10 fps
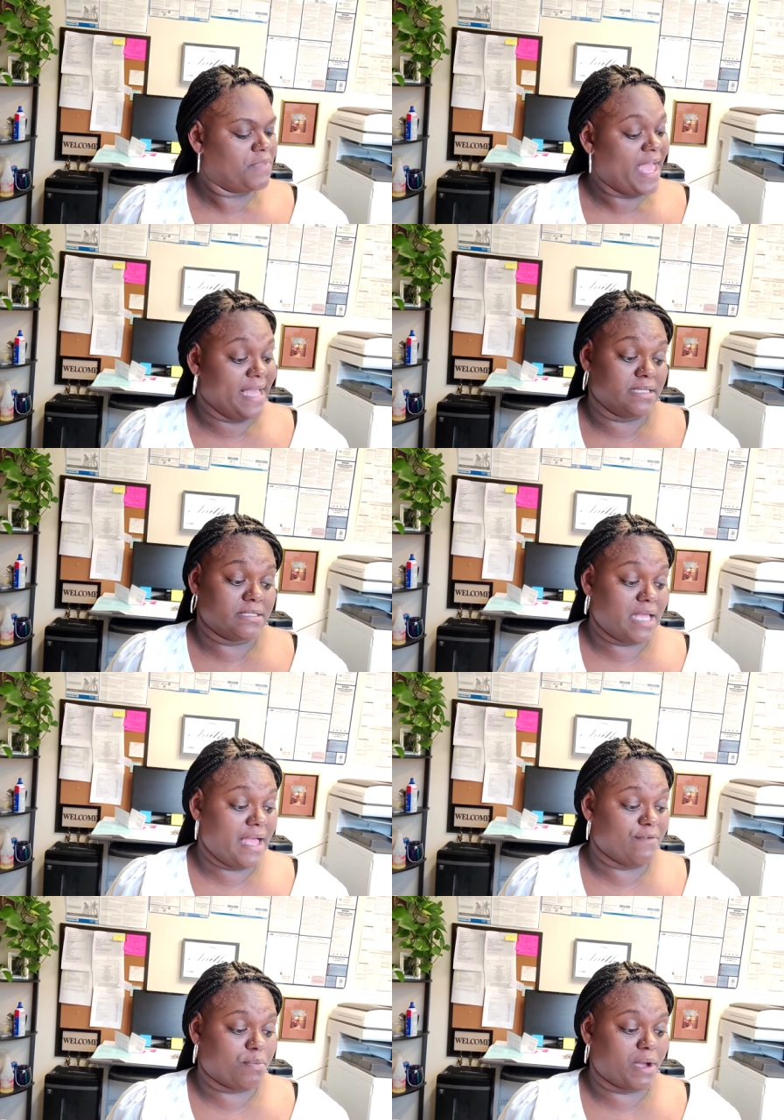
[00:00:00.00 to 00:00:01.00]
hat does not
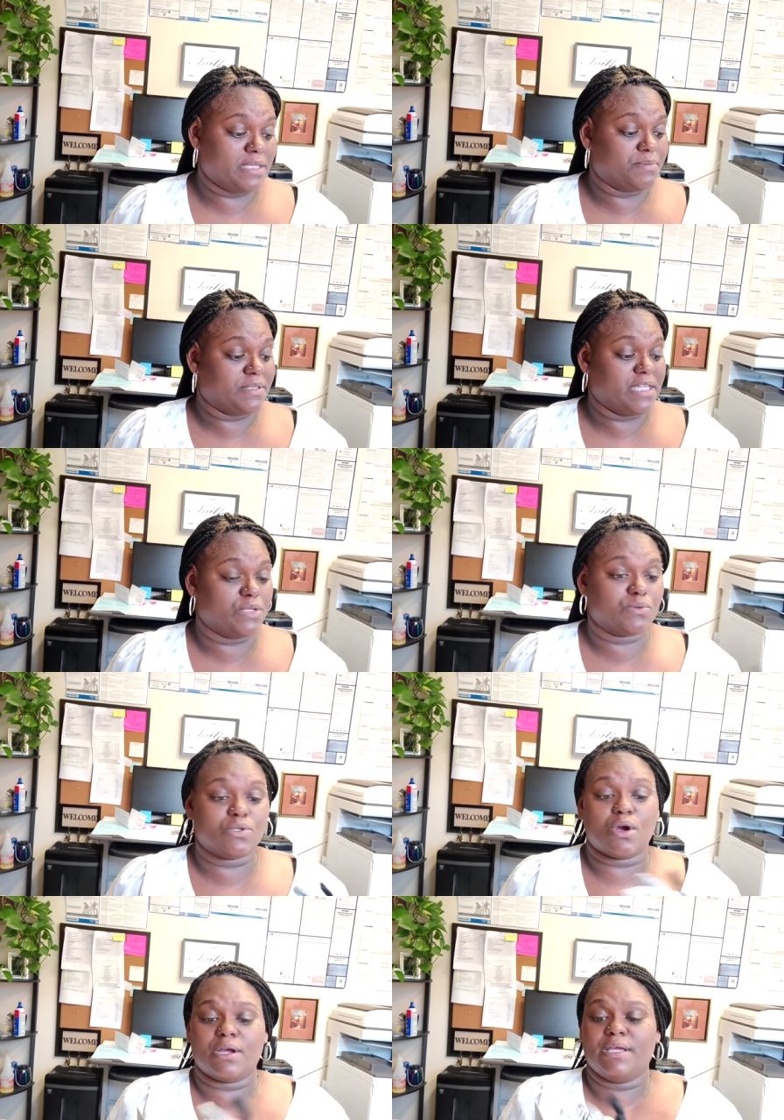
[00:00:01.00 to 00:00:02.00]
have a price, but these were
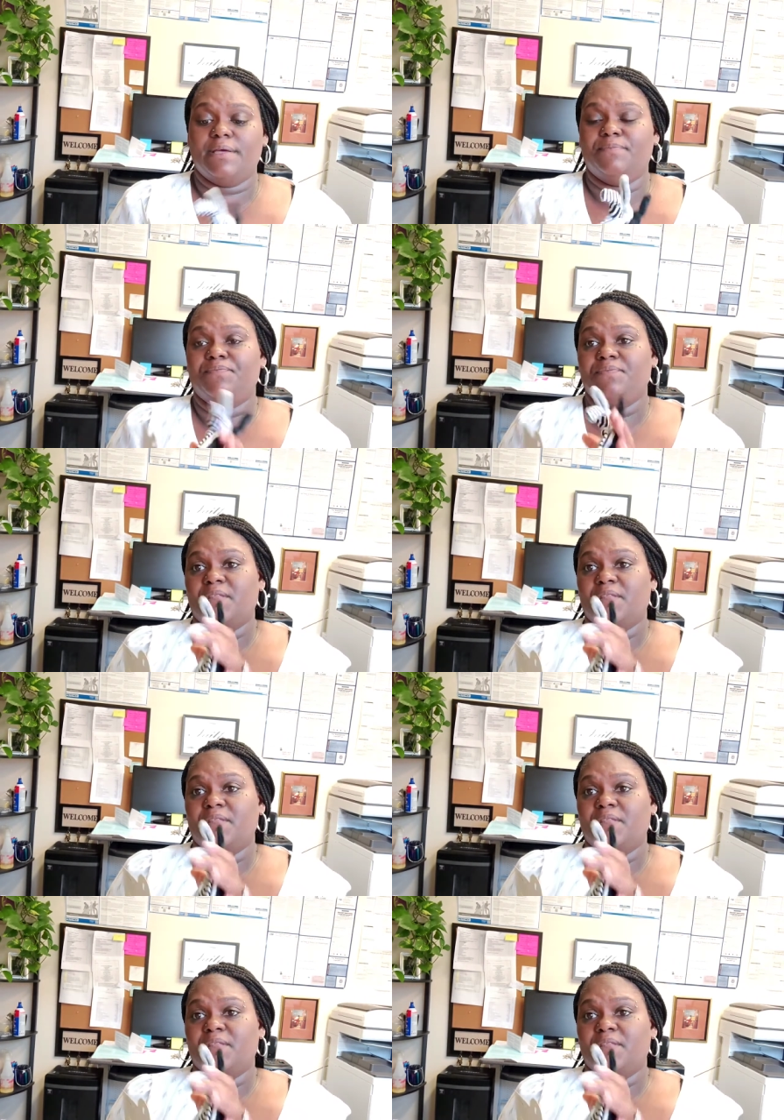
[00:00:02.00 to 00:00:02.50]
Target.